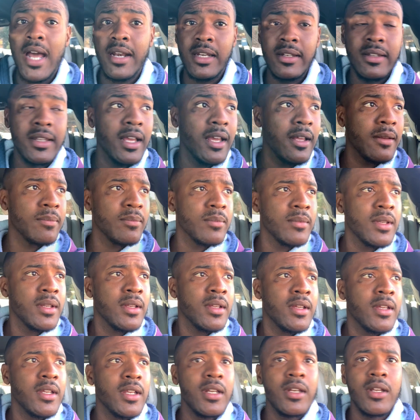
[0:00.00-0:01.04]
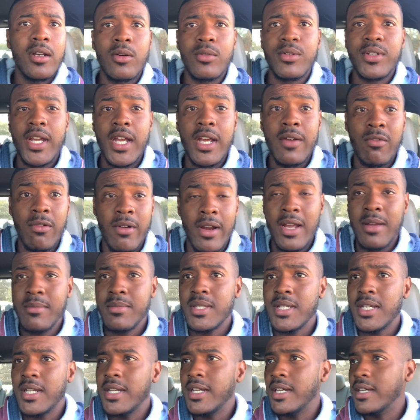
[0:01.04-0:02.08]
and that, Dave
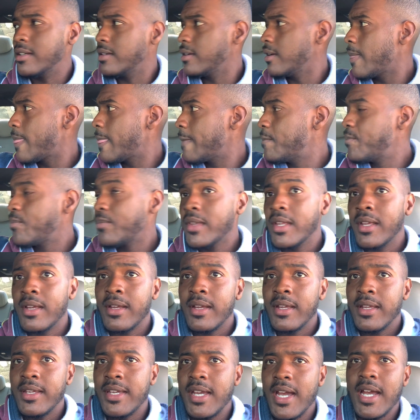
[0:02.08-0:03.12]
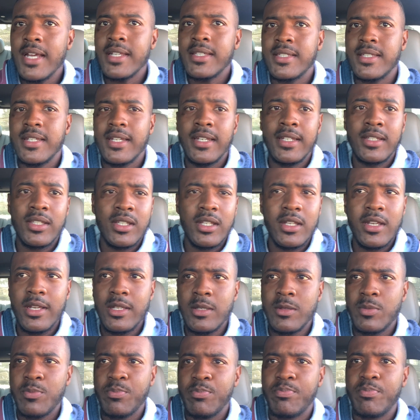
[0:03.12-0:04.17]
Ramsey and yes,
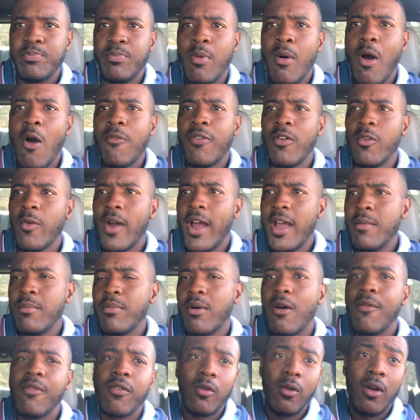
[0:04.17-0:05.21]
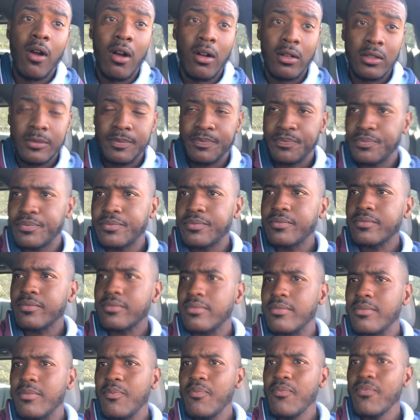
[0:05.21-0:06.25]
it's both for right and both for wrong.
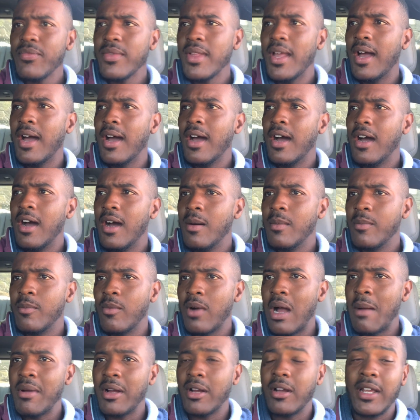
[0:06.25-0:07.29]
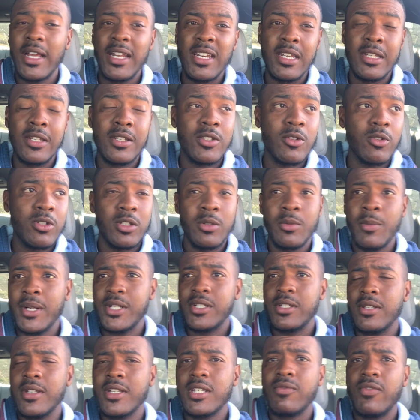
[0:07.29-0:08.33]
I'm not gonna get into too
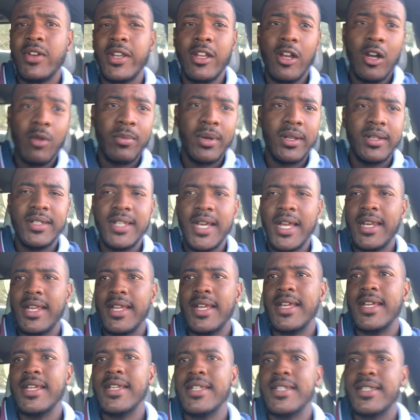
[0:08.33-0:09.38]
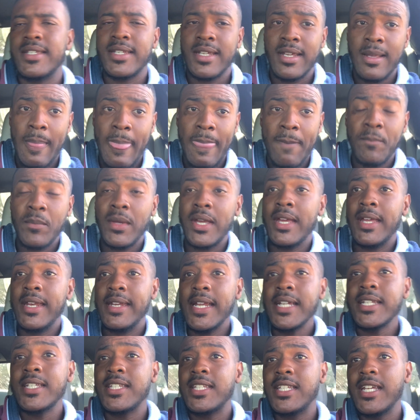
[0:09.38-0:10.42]
much in this video, but debt is
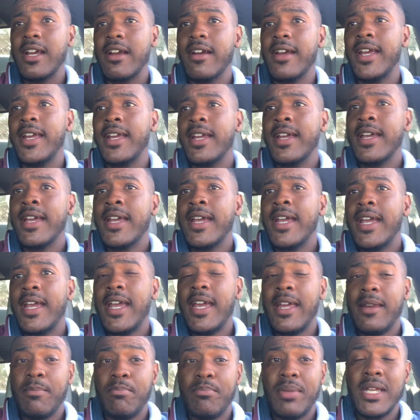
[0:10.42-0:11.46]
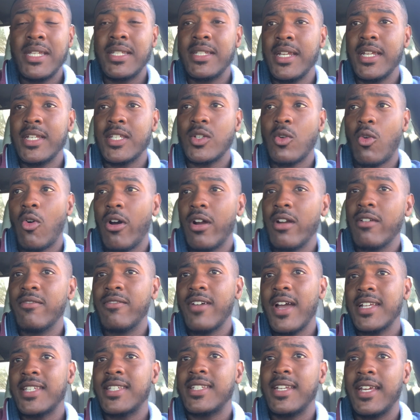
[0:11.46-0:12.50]
necessary in business or
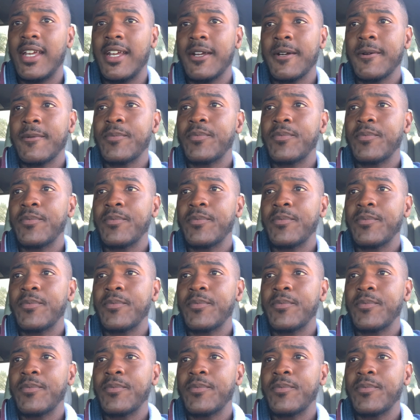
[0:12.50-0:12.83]
investing.